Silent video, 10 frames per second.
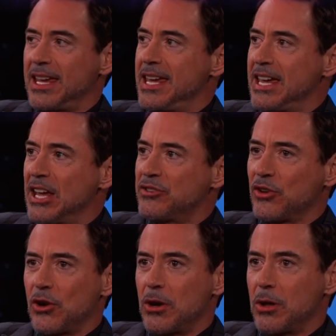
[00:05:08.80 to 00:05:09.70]
He
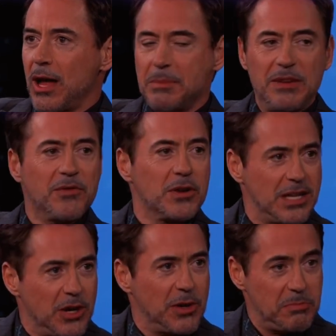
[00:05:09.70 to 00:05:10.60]
gets all, I mean,
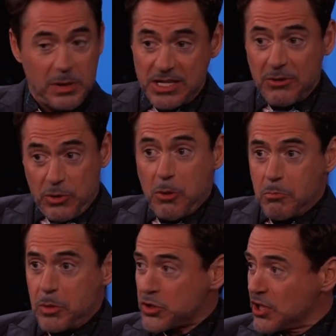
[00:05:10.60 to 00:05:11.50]
he plays a real
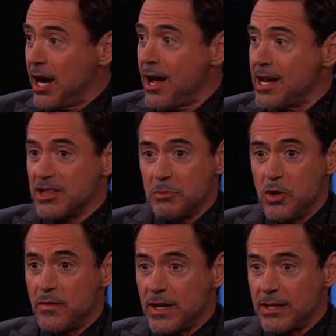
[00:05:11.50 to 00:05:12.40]
butch guy in the
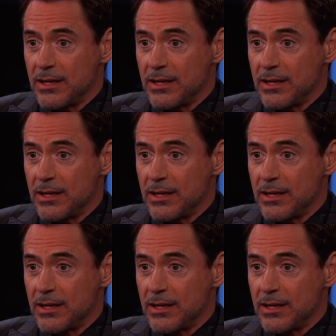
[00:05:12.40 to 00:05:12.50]
movie.